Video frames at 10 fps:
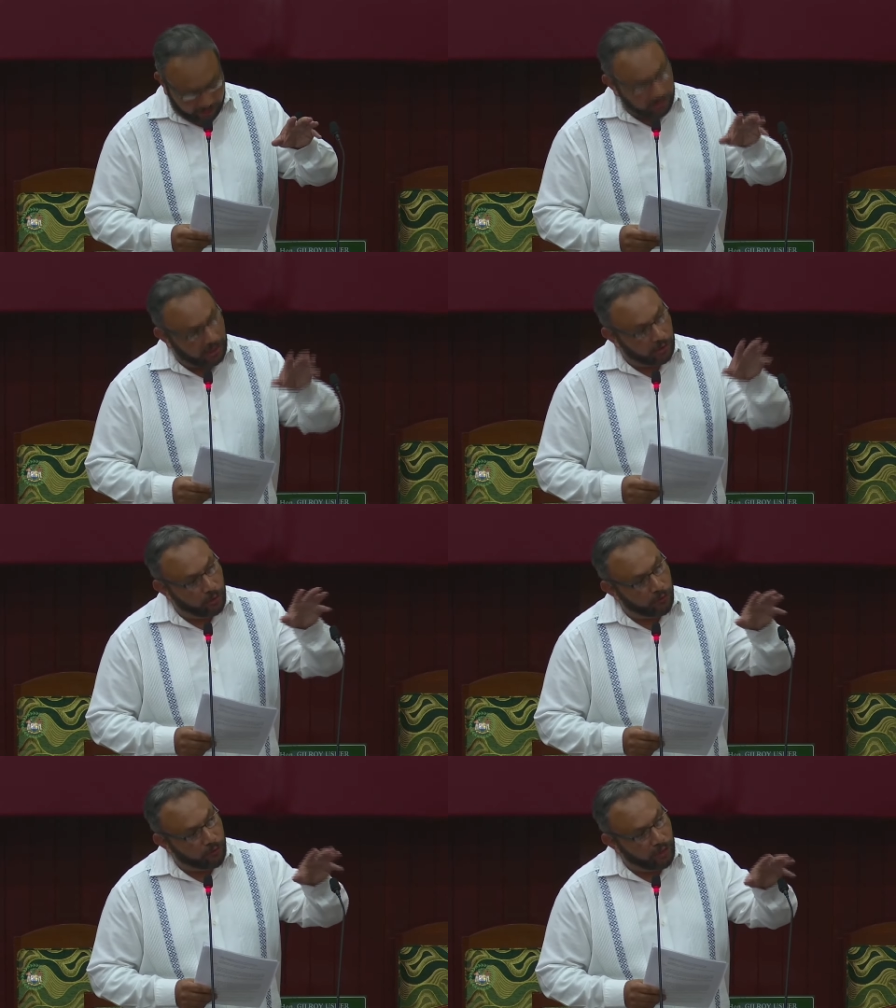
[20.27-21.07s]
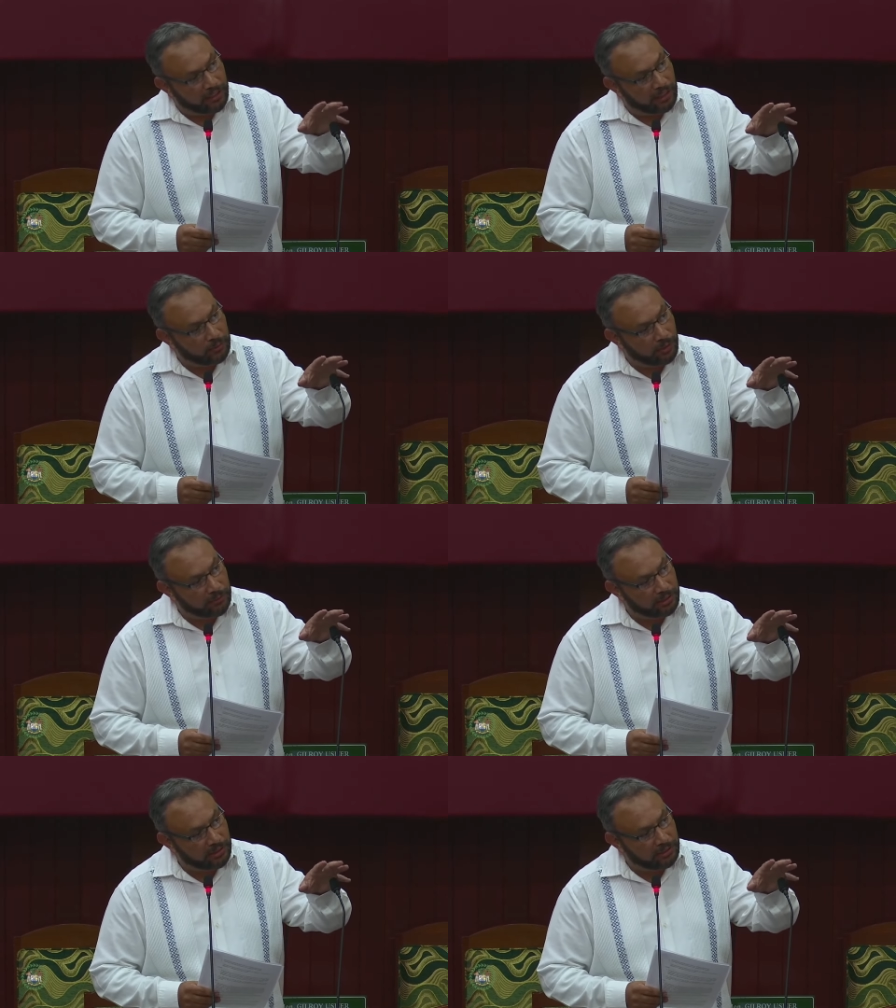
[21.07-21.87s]
I don't know if you read that one,
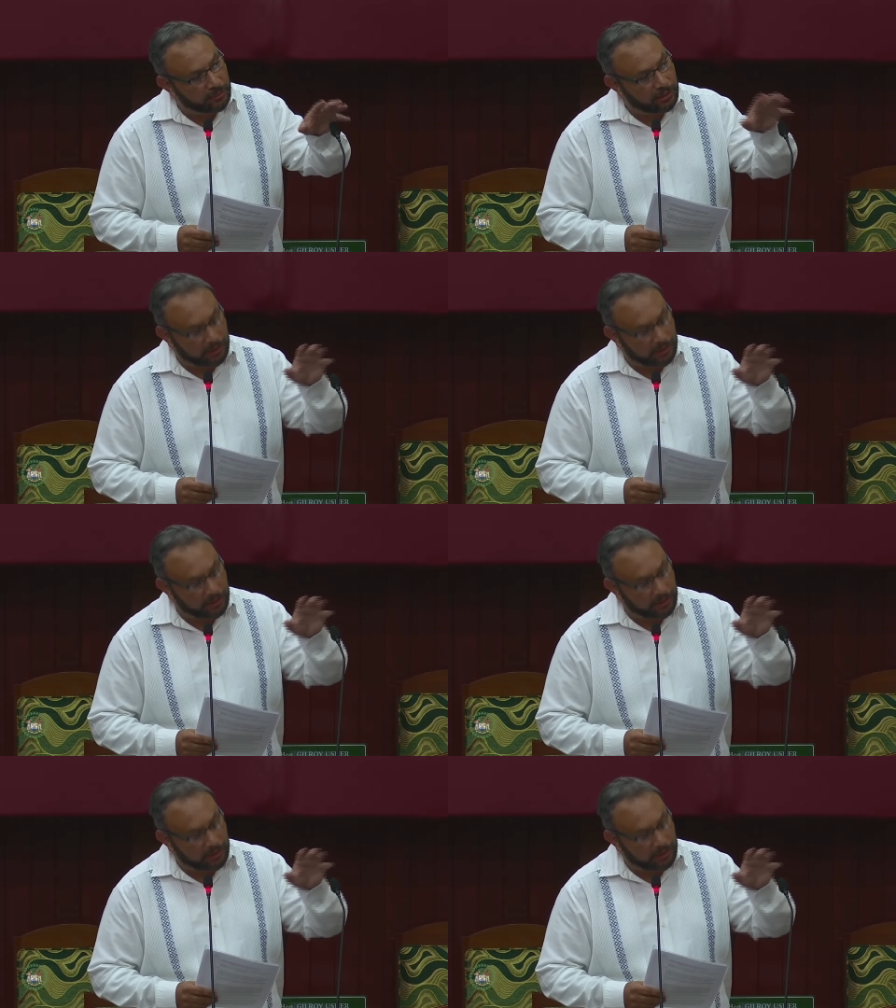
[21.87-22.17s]
Mr. Speaker.